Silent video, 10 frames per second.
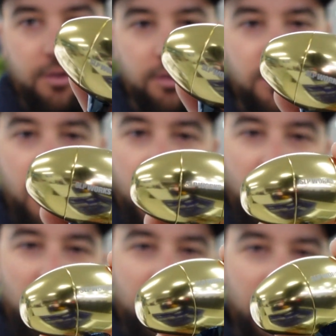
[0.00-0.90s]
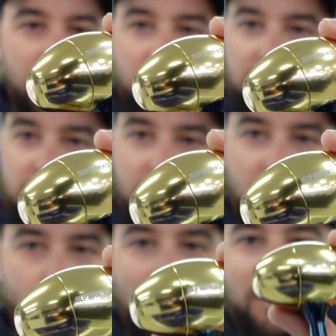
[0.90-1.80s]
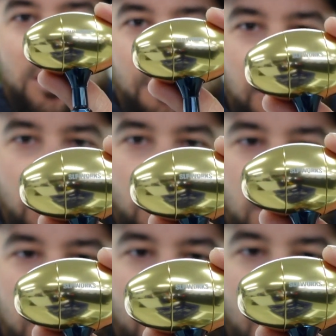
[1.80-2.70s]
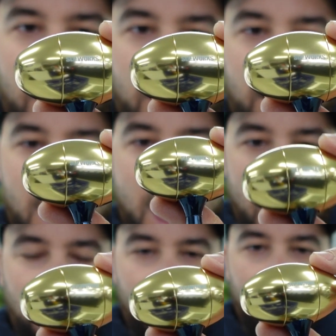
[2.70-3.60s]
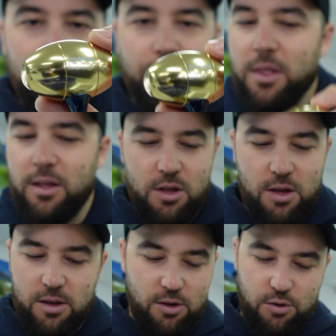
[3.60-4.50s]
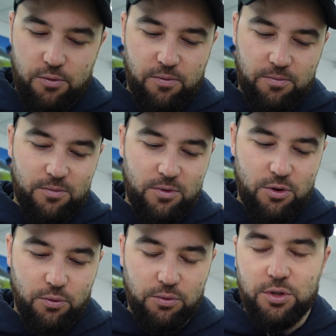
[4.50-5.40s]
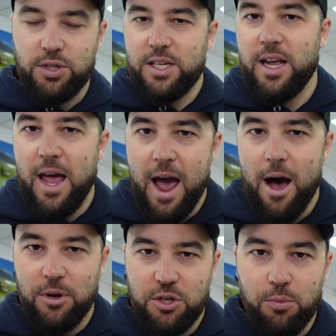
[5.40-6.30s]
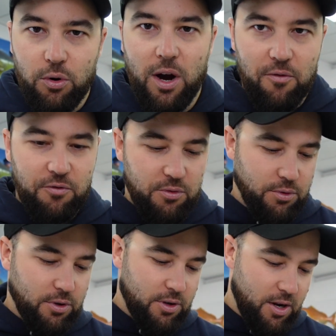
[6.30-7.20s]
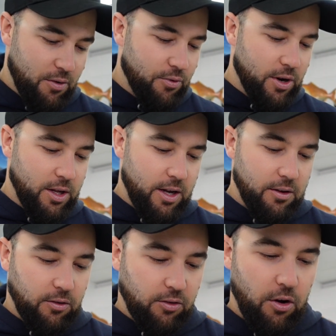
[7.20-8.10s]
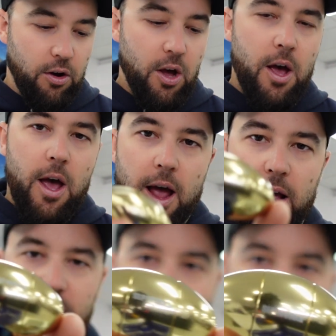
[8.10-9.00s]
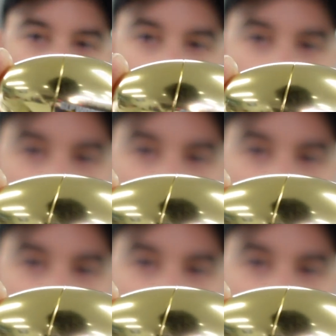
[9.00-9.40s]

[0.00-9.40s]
because these, once you fish with egg knob, you'll just see how much more comfortable it really is. So SLP